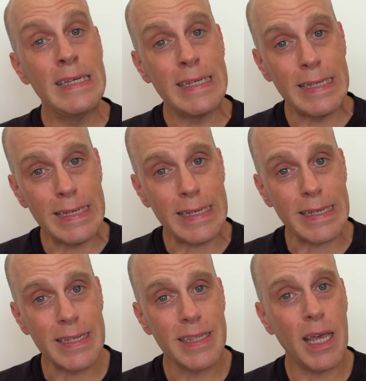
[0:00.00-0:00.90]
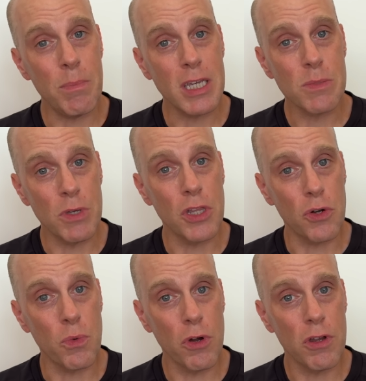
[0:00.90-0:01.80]
that makes me a
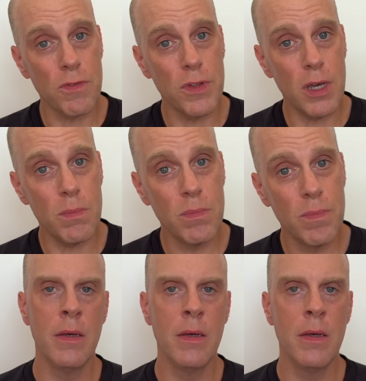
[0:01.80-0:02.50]
little worried for them.